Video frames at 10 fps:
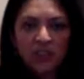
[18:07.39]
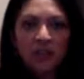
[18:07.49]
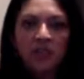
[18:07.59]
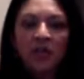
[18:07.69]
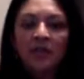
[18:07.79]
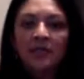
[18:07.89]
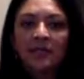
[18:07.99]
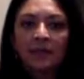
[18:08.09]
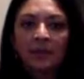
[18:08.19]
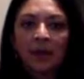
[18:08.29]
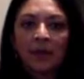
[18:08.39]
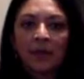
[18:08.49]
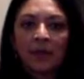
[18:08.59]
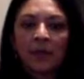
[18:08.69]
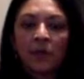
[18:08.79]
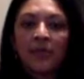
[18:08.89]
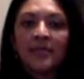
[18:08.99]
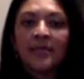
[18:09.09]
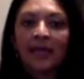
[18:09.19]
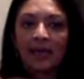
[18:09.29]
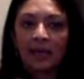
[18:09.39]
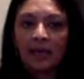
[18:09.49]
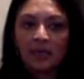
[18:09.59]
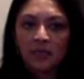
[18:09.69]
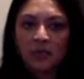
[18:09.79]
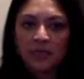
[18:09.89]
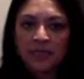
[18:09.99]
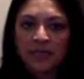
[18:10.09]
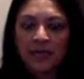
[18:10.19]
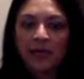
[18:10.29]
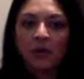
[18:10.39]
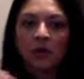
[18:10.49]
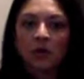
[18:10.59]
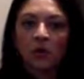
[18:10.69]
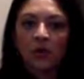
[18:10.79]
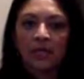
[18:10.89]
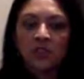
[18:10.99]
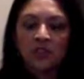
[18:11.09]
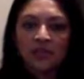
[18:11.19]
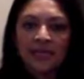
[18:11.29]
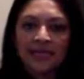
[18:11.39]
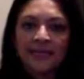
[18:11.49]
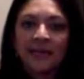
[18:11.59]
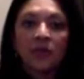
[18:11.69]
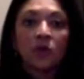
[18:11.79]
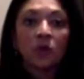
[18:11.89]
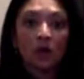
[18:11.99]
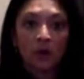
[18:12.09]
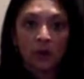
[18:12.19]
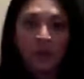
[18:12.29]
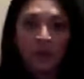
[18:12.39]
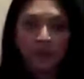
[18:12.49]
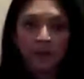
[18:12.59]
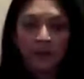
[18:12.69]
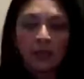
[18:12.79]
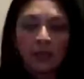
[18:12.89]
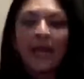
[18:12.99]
you can talk to them about maybe going to ACOG's website or going to sites that are reputable